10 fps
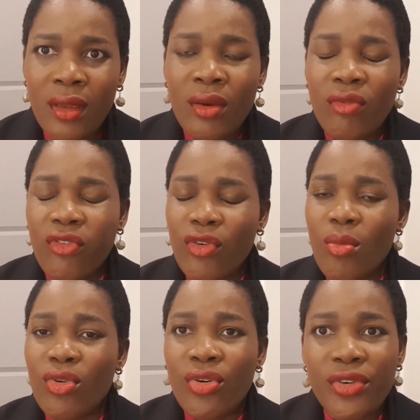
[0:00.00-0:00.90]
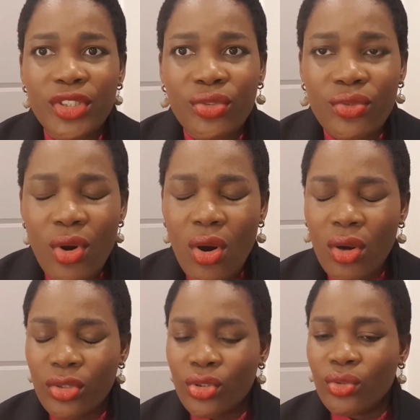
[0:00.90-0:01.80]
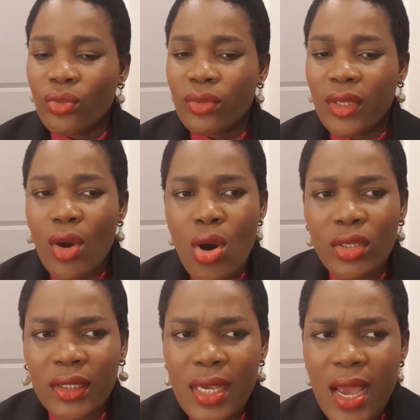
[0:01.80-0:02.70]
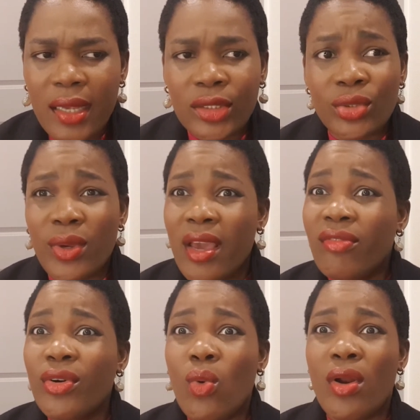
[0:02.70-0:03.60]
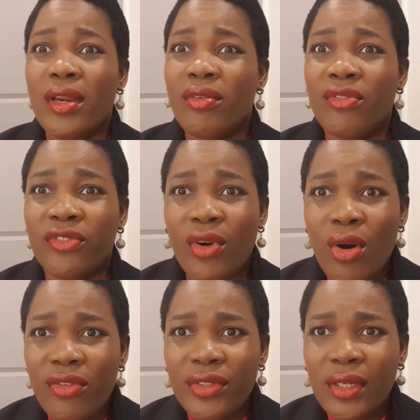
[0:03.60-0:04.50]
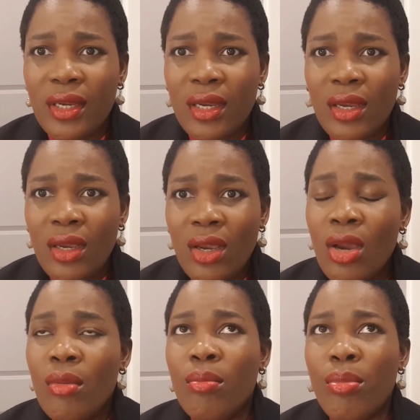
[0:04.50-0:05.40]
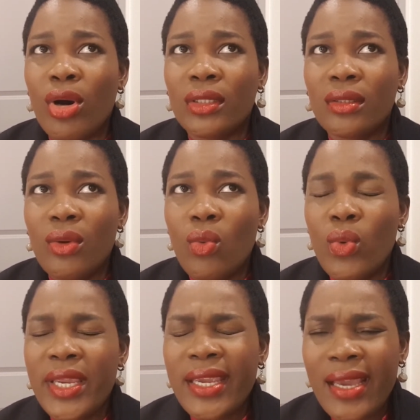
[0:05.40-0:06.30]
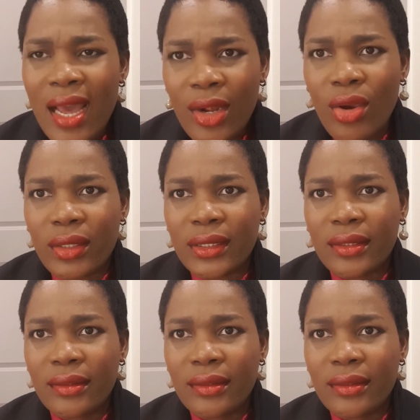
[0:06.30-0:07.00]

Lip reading: From Chris Rock to the Oscars to everyone involved. But we cannot